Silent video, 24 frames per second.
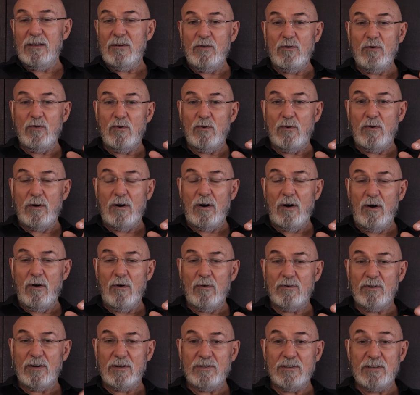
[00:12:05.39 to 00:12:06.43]
your whole
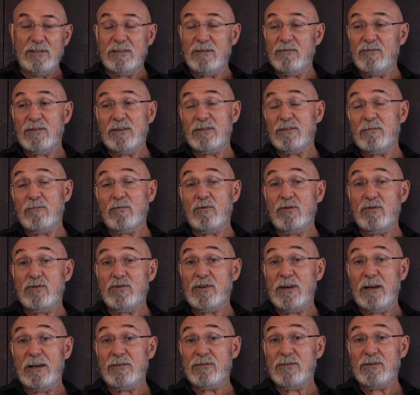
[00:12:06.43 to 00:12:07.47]
digestive system could
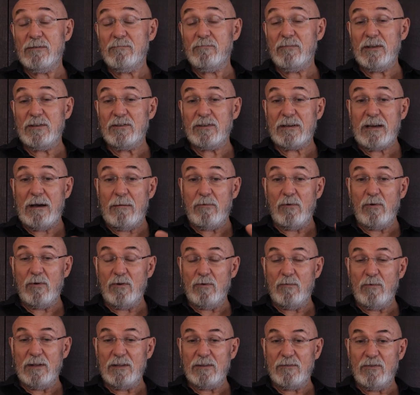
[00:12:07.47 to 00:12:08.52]
change. There's a couple of
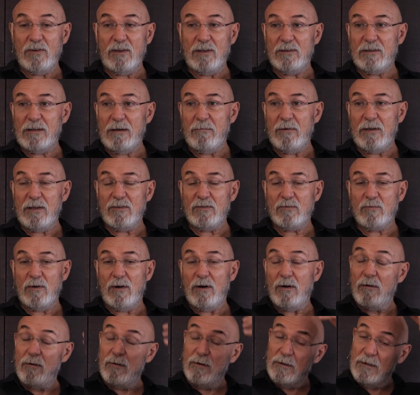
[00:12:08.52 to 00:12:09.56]
good ones for your tummy as
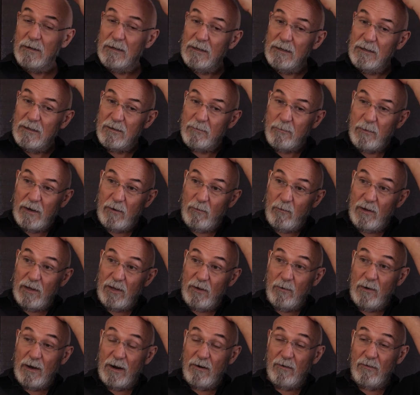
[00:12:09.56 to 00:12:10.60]
well, depending where
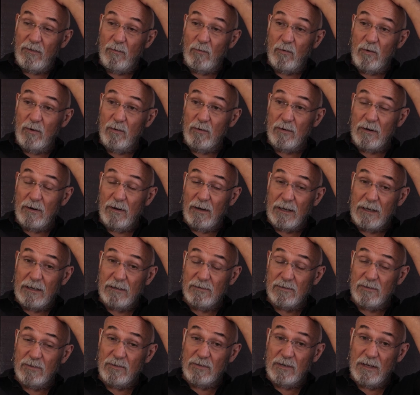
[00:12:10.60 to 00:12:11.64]
you are in the world. Okay. And I can
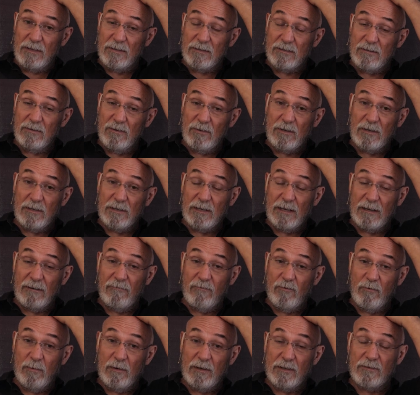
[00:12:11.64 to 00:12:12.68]
suggest you can take
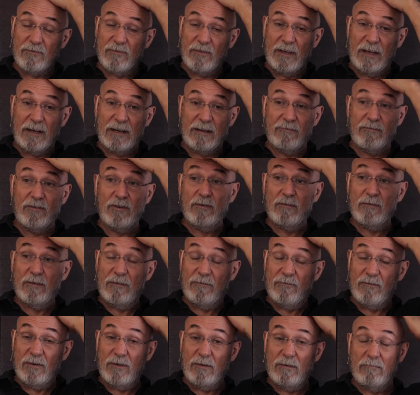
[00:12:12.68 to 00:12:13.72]
formulas for that if
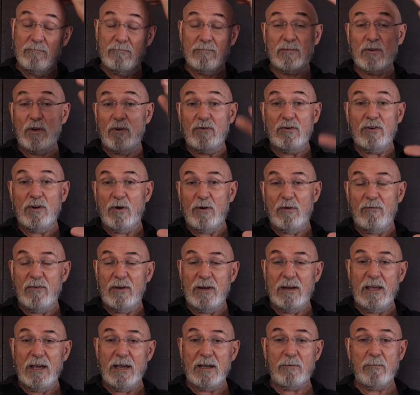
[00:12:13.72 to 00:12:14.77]
you don't know of
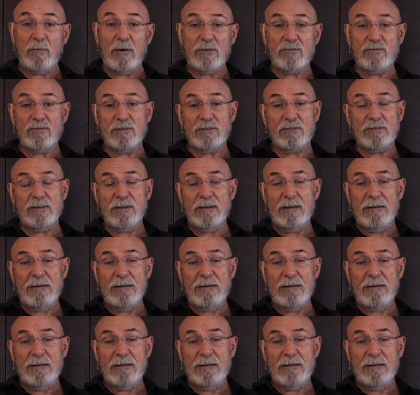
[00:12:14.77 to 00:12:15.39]
any acupuncturist